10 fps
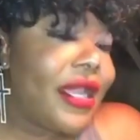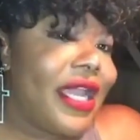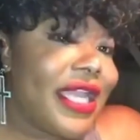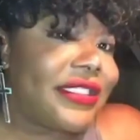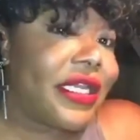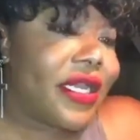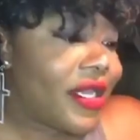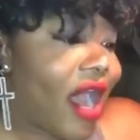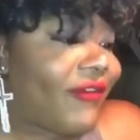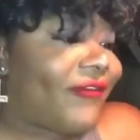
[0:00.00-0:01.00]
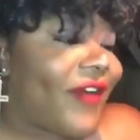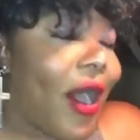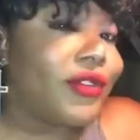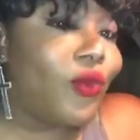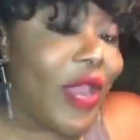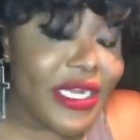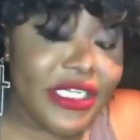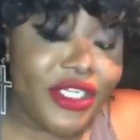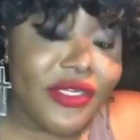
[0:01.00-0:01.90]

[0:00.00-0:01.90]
Listen, a false witness.